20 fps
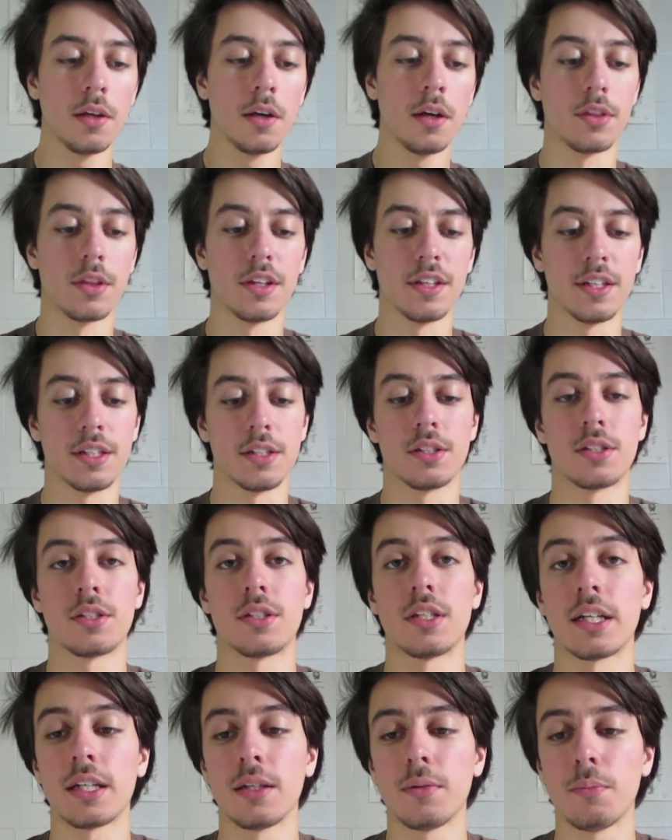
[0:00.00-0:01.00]
The
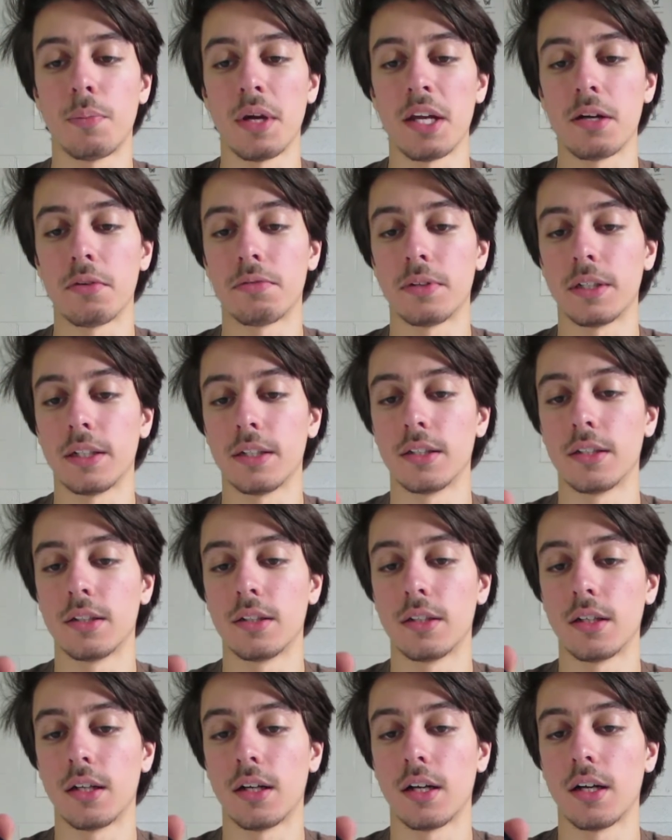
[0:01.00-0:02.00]
second benefit
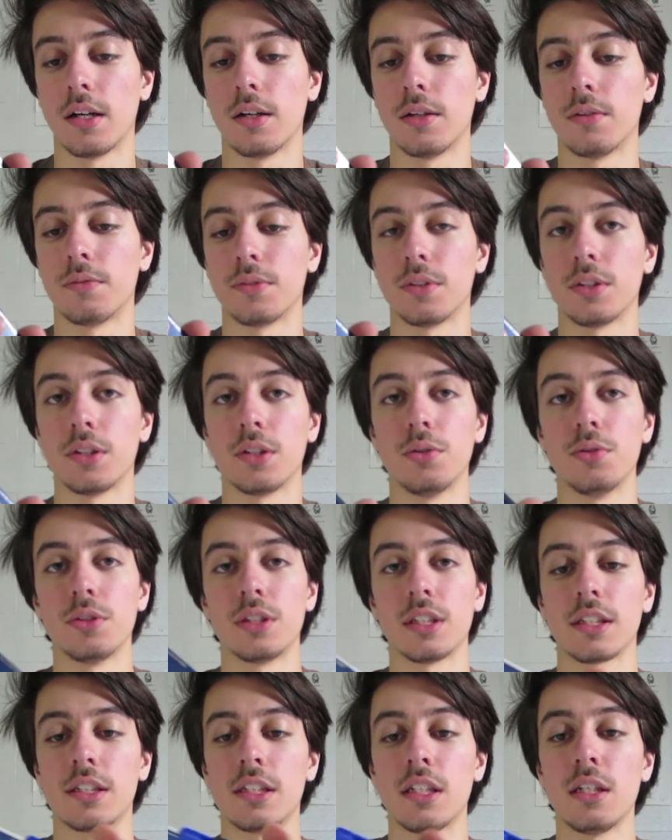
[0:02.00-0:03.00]
of
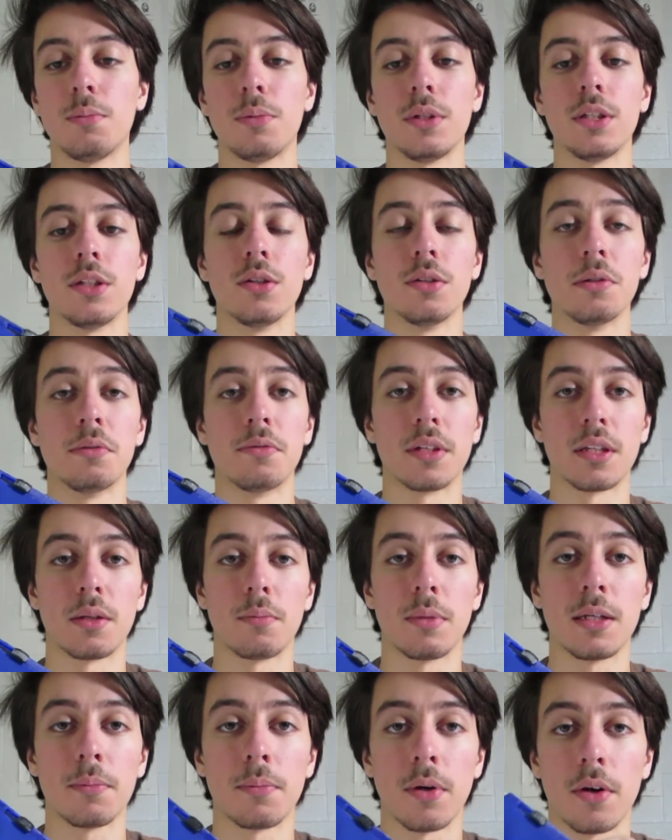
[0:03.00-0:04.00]
using TPU for the
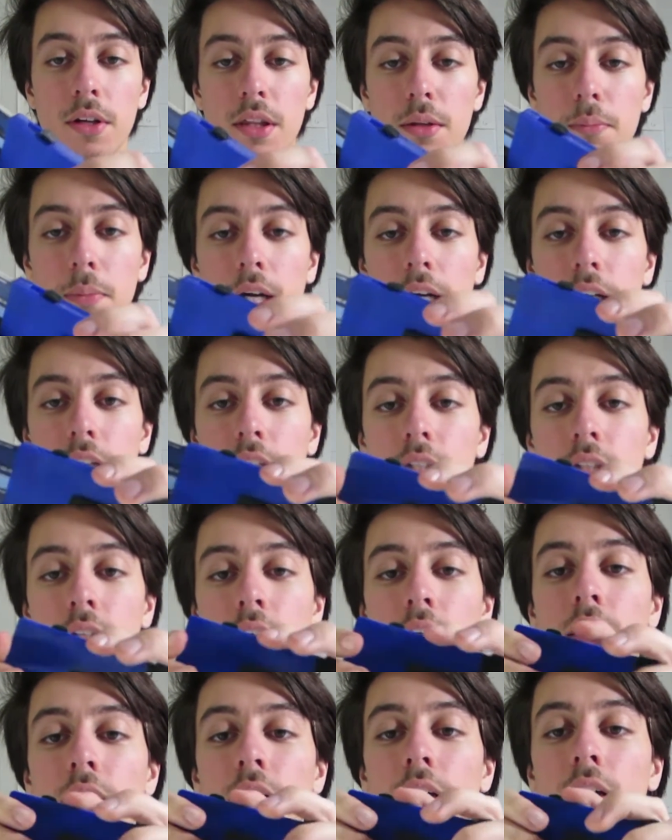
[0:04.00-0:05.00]
main part of the body
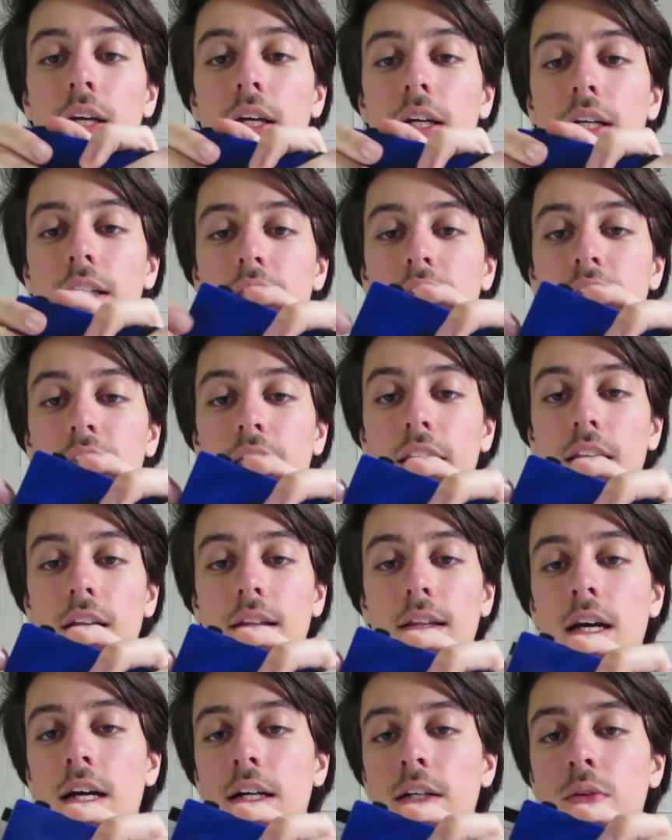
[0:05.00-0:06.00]
is that the
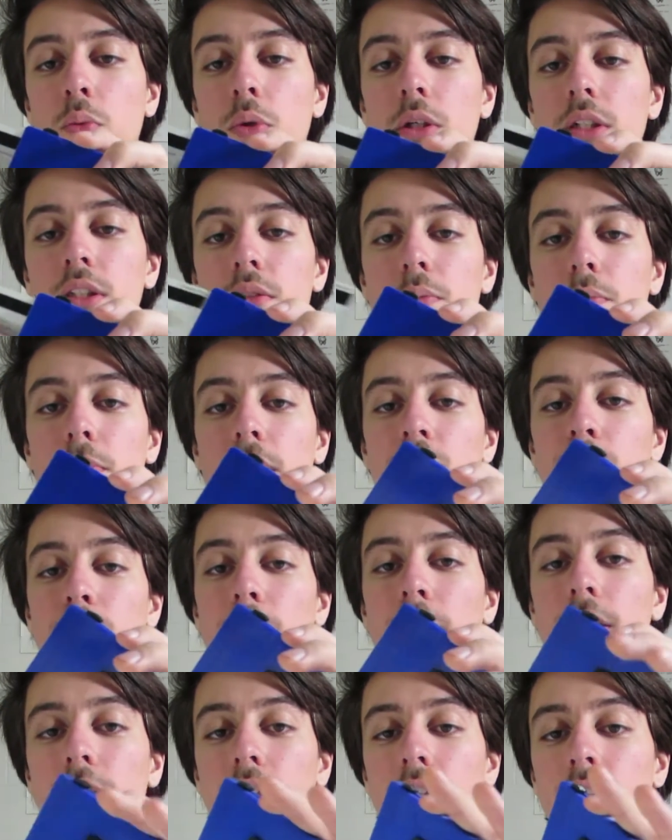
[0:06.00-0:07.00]
lock works much
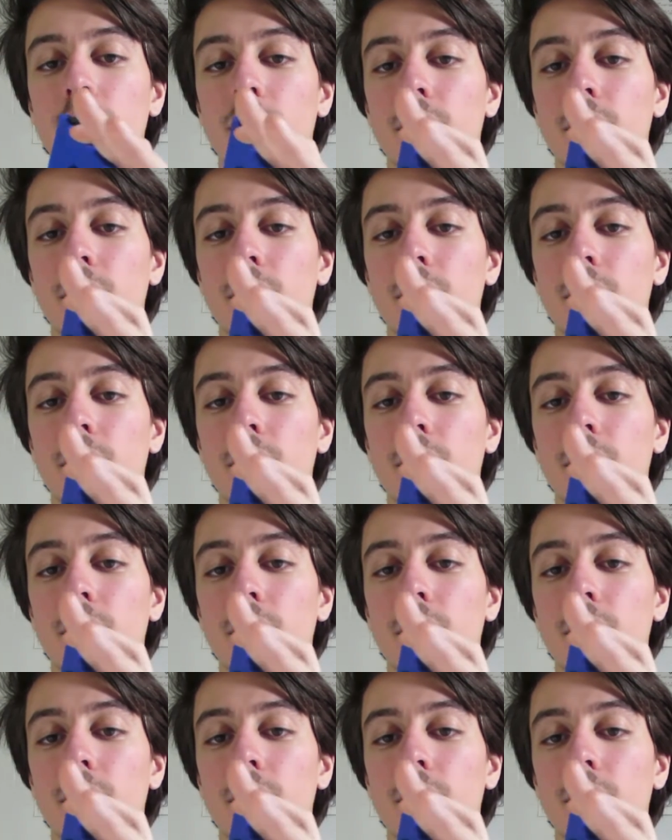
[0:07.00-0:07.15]
better.